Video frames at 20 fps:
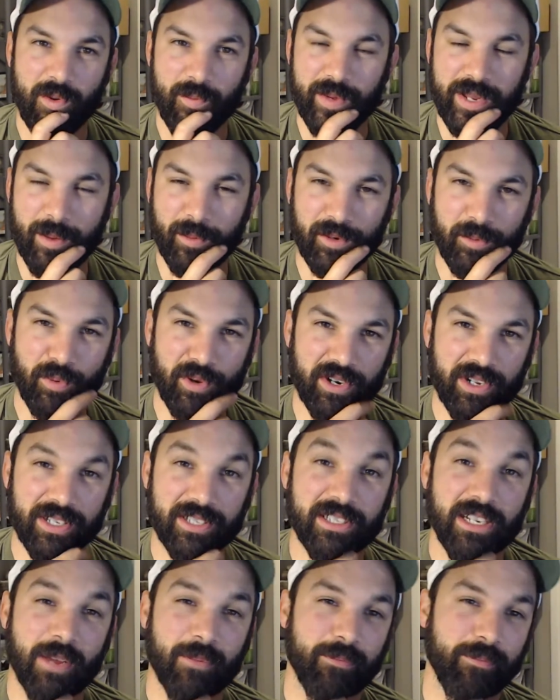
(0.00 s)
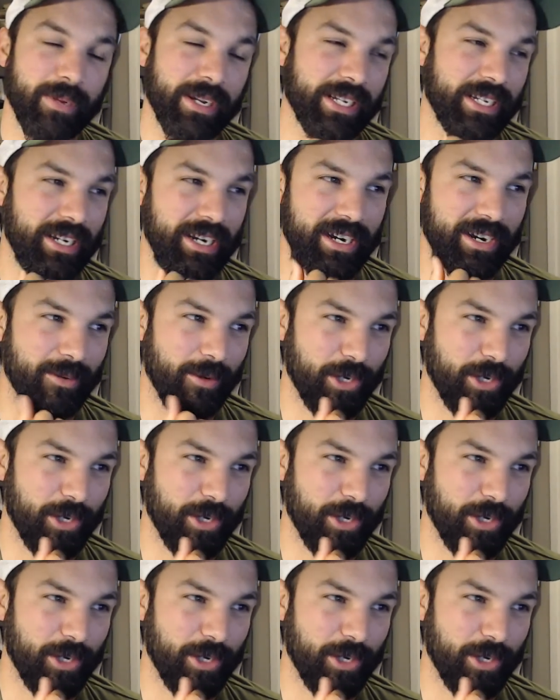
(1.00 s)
be able to put it on top of my car,